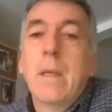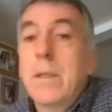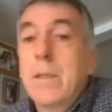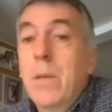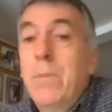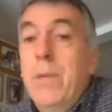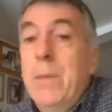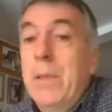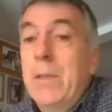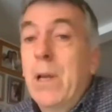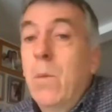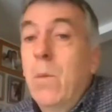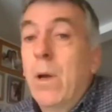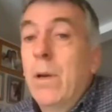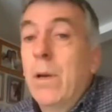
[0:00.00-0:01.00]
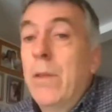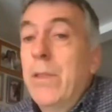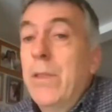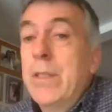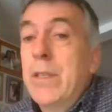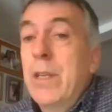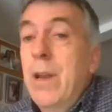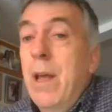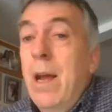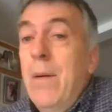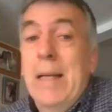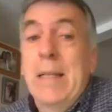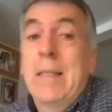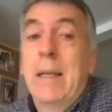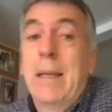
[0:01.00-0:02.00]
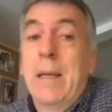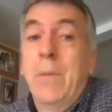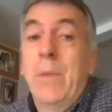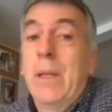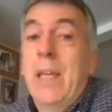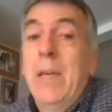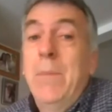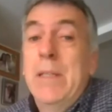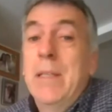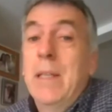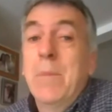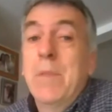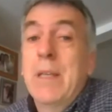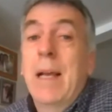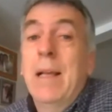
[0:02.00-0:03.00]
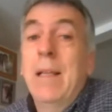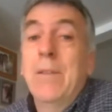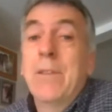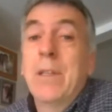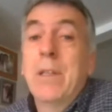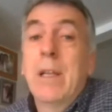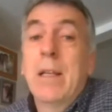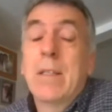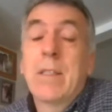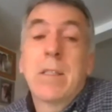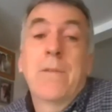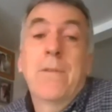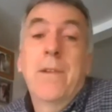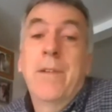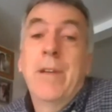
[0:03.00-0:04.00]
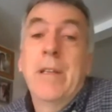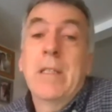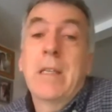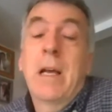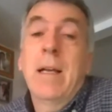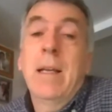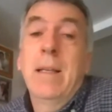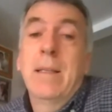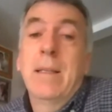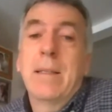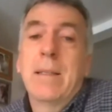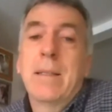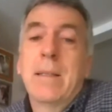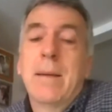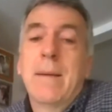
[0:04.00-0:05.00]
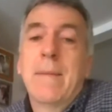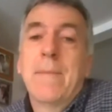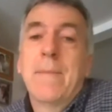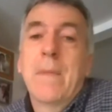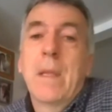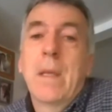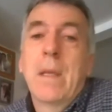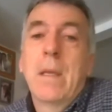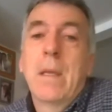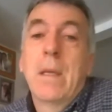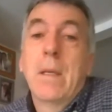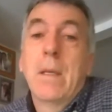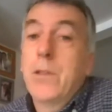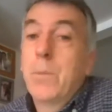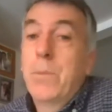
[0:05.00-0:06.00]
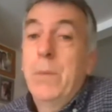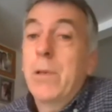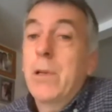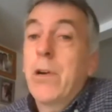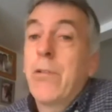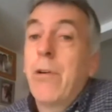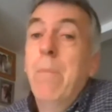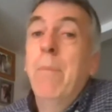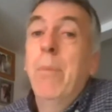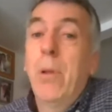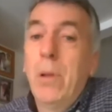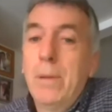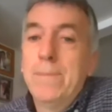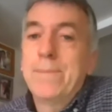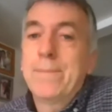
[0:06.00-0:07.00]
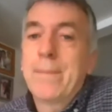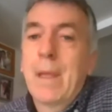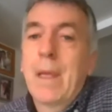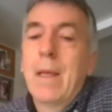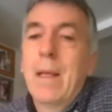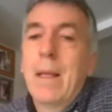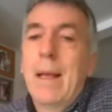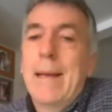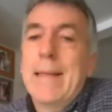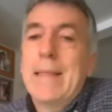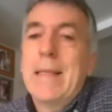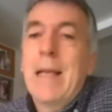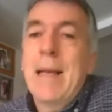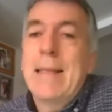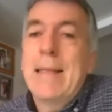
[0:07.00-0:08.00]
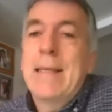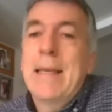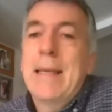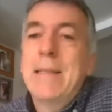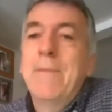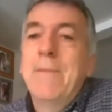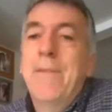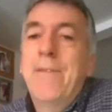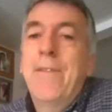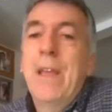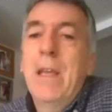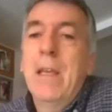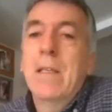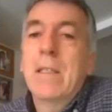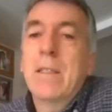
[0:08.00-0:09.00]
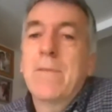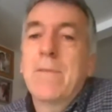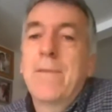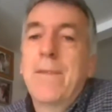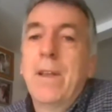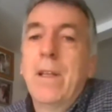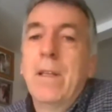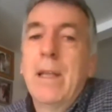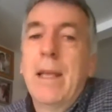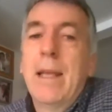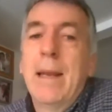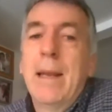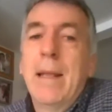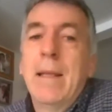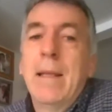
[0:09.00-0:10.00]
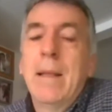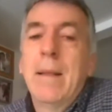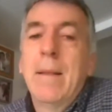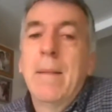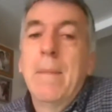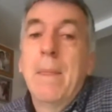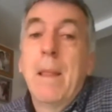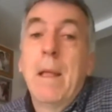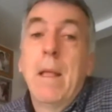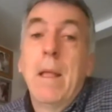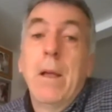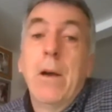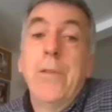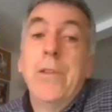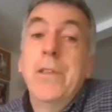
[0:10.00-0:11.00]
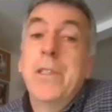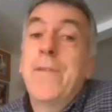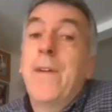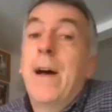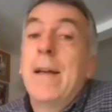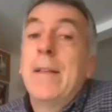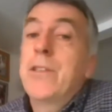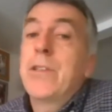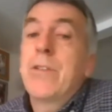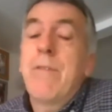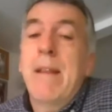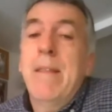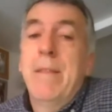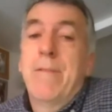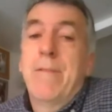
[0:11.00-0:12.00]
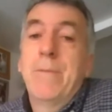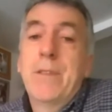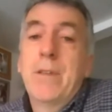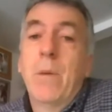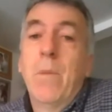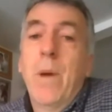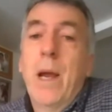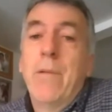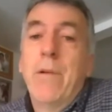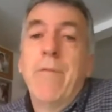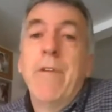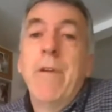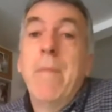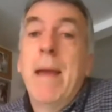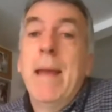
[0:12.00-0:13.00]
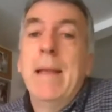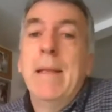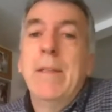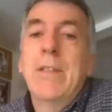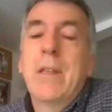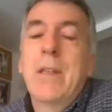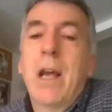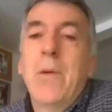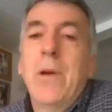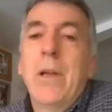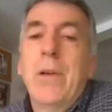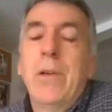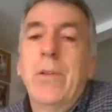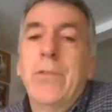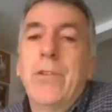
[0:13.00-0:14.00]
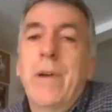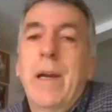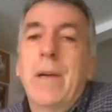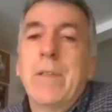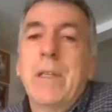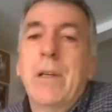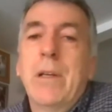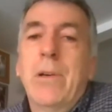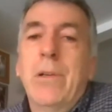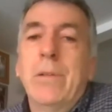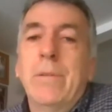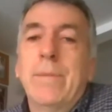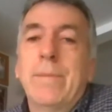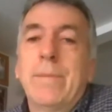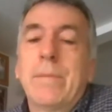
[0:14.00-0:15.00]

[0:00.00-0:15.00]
Some people don't want others to know, actually, and will keep it to themselves and, and suffer in silence. Some people crumble, anxieties and fears flood in. Others find strength from somewhere and remain stoical throughout it all.